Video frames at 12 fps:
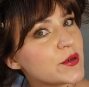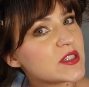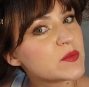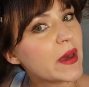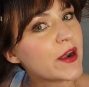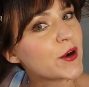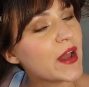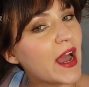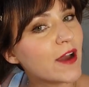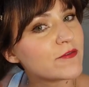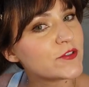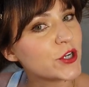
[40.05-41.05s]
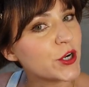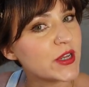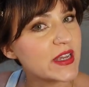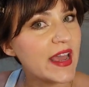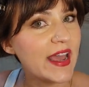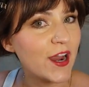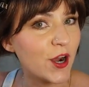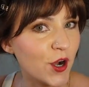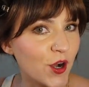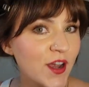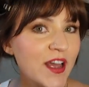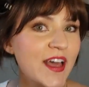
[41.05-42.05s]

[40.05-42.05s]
It's better to have dirty hair,